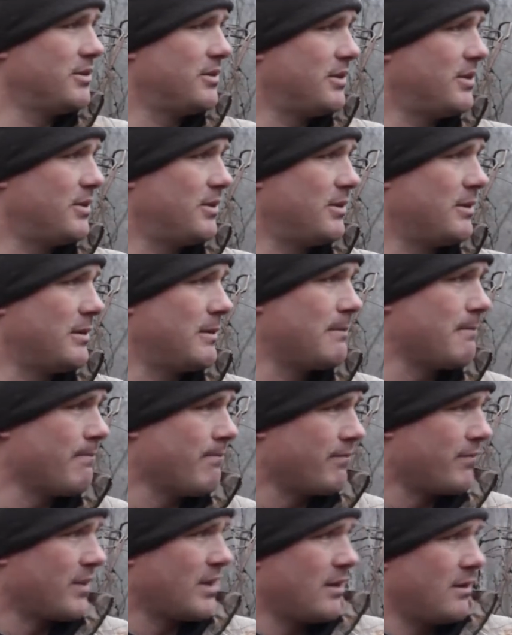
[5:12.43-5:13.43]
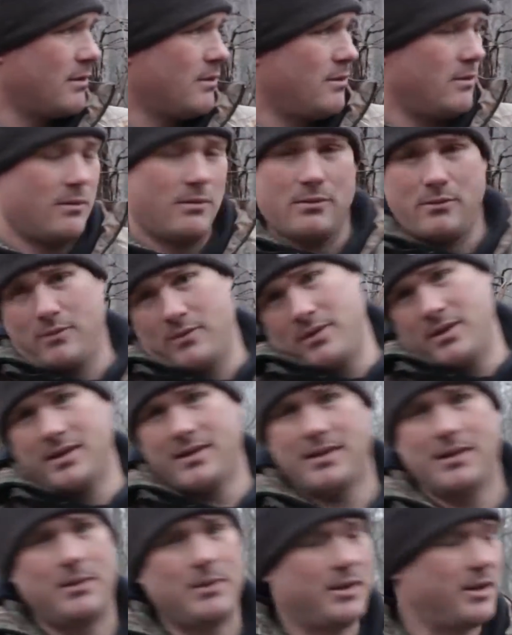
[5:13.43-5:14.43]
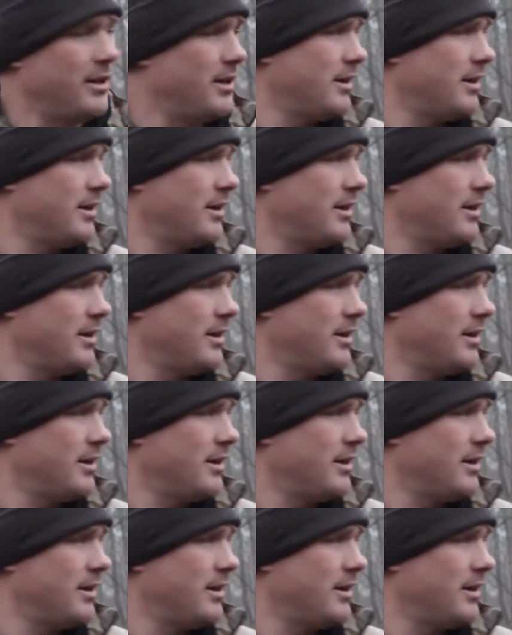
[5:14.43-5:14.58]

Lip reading: So let's see what she